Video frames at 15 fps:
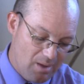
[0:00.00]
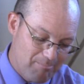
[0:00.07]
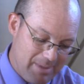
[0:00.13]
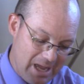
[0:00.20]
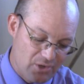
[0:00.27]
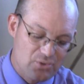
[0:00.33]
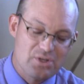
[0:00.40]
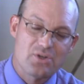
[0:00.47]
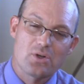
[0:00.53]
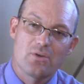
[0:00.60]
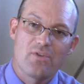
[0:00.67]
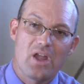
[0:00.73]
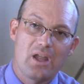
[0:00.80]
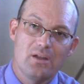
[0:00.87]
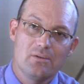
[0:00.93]
boundary
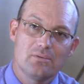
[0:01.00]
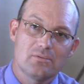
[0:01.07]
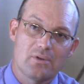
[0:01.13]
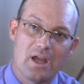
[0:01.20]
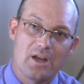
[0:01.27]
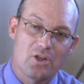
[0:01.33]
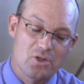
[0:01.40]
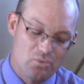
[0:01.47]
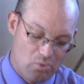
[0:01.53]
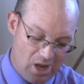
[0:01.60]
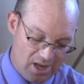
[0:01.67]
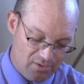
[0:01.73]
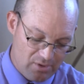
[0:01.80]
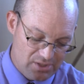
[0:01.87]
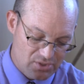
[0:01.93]
survey, right? A good
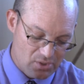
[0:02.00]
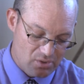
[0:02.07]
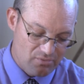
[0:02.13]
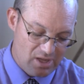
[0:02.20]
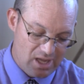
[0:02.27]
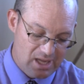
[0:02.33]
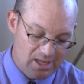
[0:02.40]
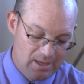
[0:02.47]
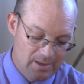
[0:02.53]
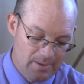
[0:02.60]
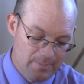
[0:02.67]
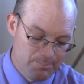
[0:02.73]
right of way survey.